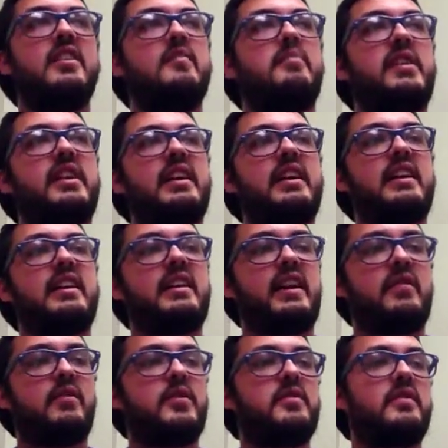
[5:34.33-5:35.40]
But I
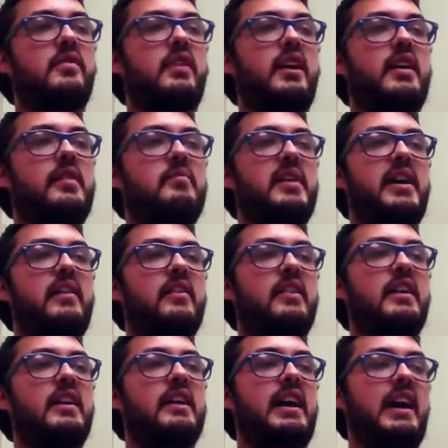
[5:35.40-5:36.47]
learned a lot about
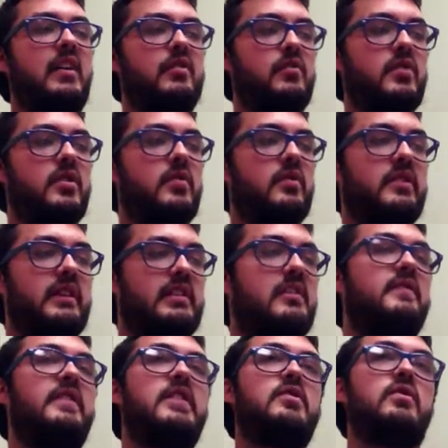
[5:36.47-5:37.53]
how to work with
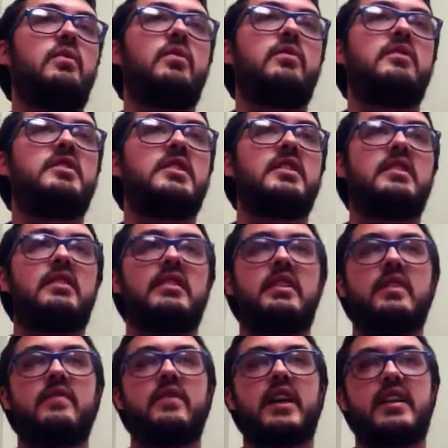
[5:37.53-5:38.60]
individuals and
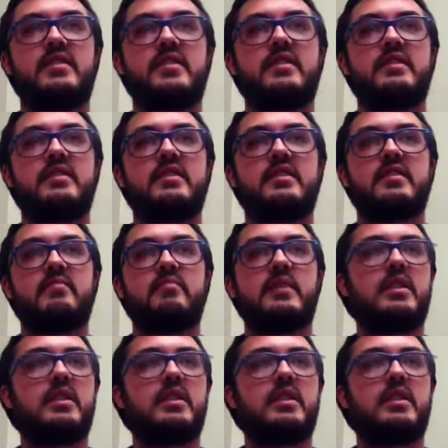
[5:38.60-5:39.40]
give lessons and,